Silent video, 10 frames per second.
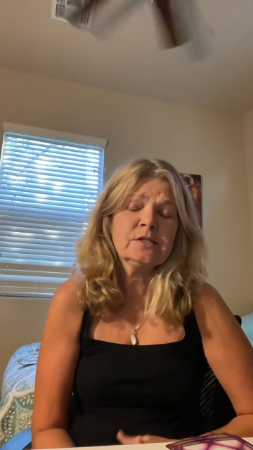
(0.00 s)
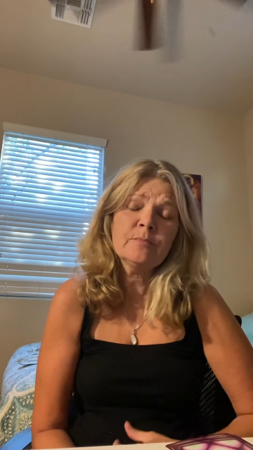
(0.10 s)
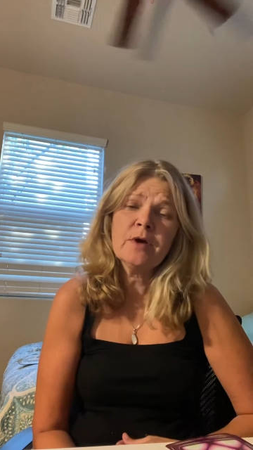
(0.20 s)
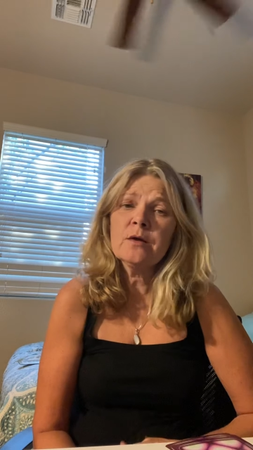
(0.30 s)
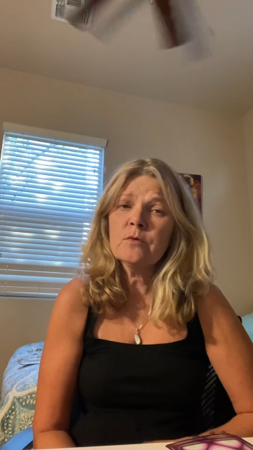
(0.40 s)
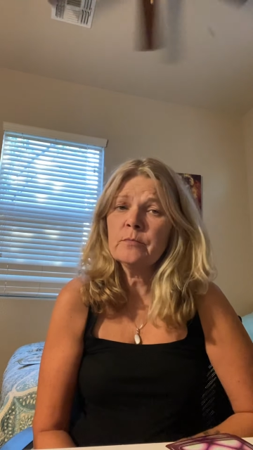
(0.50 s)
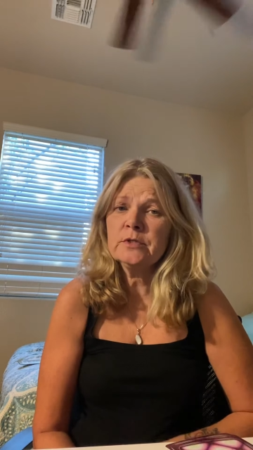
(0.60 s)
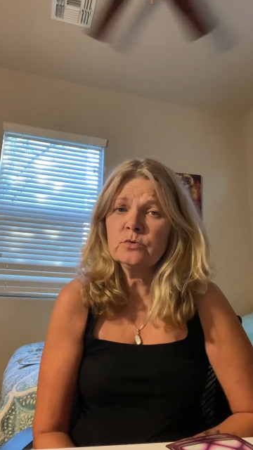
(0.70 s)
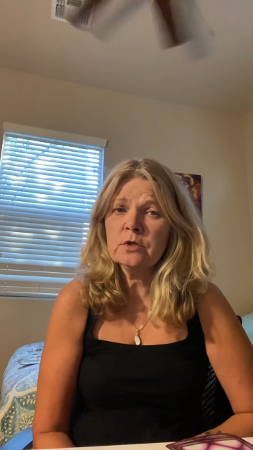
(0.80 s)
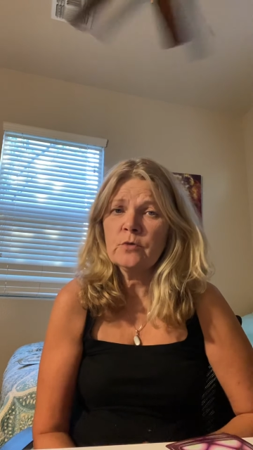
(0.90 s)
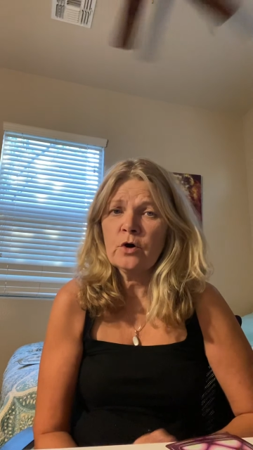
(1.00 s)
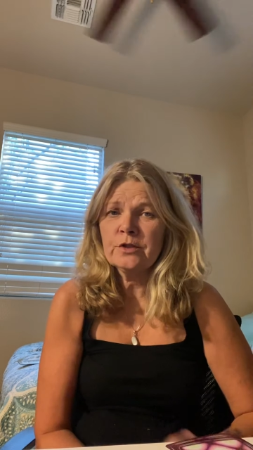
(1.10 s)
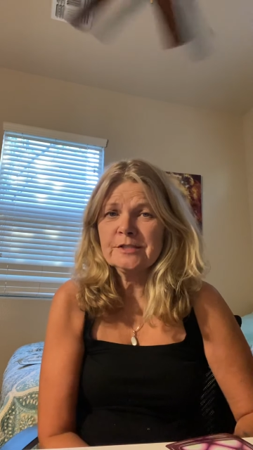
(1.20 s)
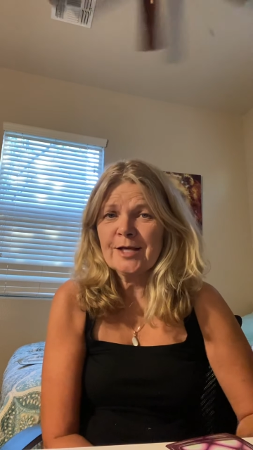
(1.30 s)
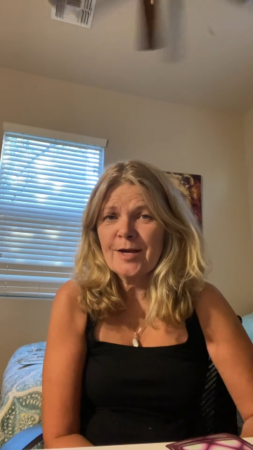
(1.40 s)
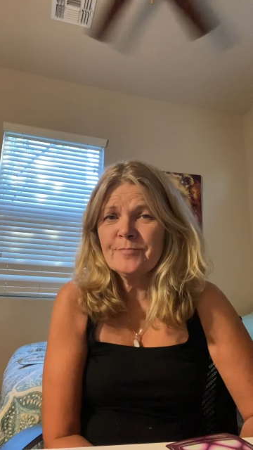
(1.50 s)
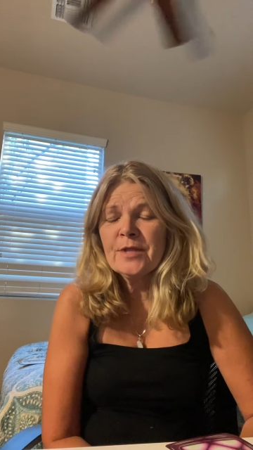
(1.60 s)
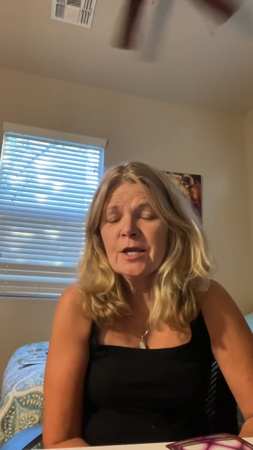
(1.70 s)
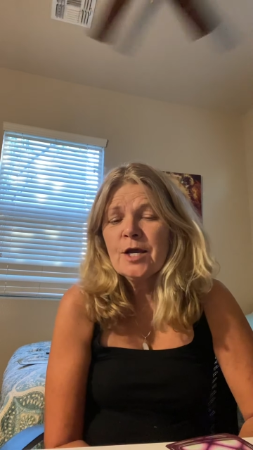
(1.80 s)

I probably won't be doing them all the time,